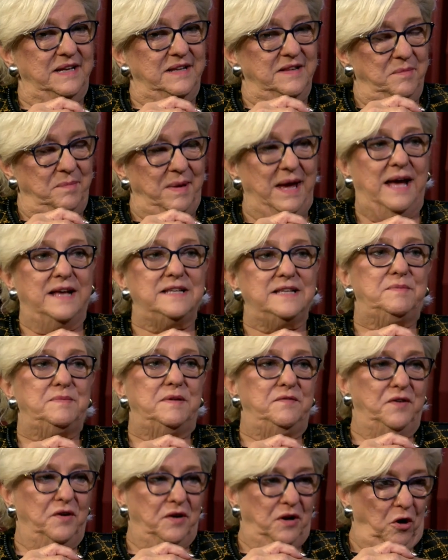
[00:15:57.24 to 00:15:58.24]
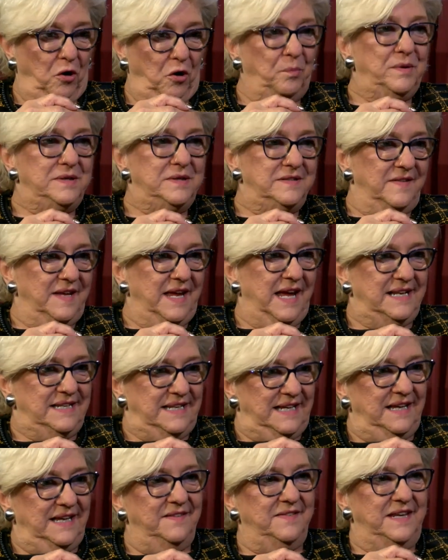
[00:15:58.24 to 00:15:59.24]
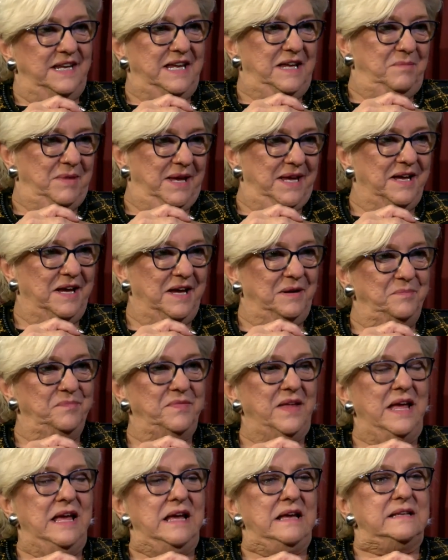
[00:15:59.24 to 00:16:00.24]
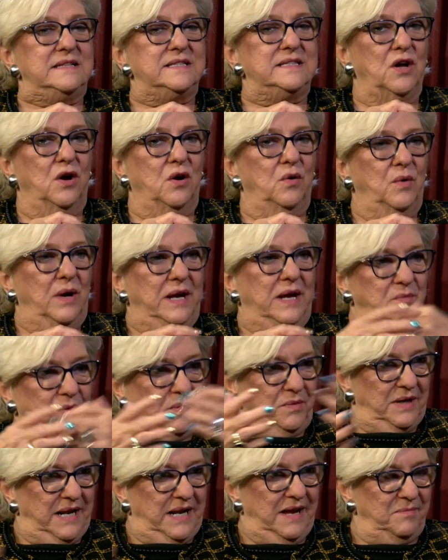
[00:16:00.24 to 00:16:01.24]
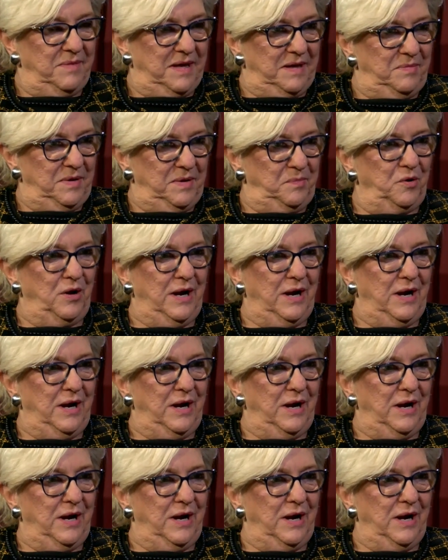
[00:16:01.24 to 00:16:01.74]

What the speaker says: in the past been very open to the idea that he may come. So, and we would have maybe